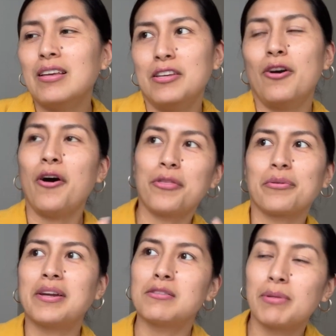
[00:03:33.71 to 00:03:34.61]
in
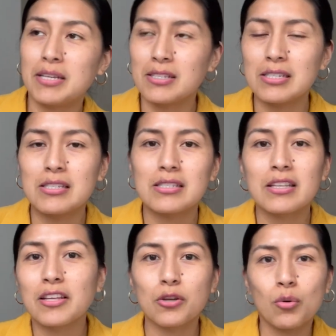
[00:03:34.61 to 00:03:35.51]
authorized places,
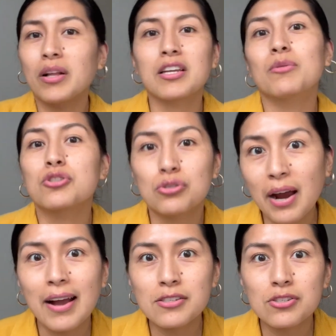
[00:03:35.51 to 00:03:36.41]
like the quality was
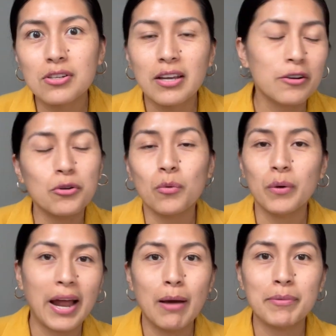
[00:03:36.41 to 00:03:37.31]
trash. I don't know
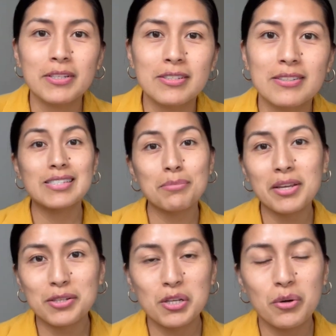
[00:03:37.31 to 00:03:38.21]
what happened.
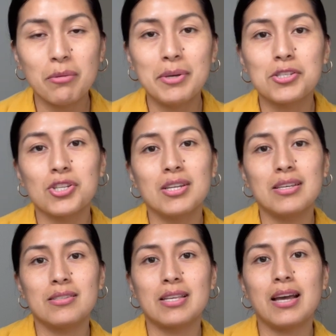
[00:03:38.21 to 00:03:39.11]
Something else I want to mention
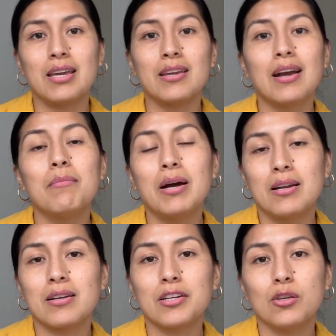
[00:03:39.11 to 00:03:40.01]
is that in
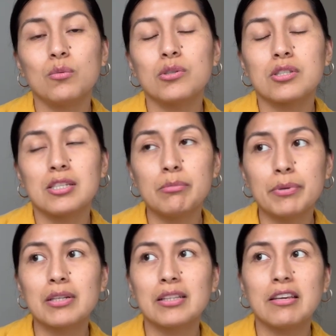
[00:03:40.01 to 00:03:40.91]
Gamarra, you will
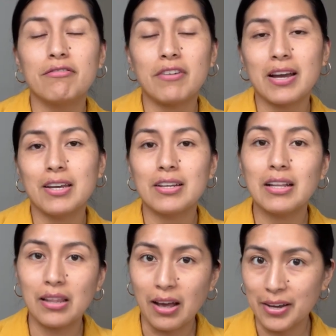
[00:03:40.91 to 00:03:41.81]
typically find
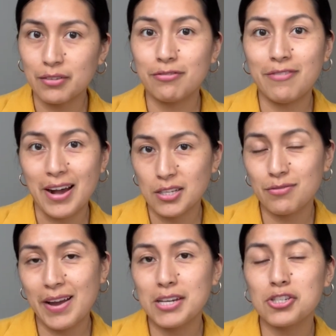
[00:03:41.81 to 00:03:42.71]
a lot of
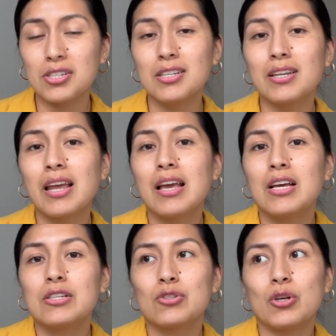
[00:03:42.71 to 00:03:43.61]
fast fashion.
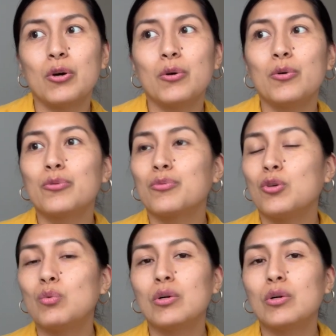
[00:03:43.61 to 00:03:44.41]
So you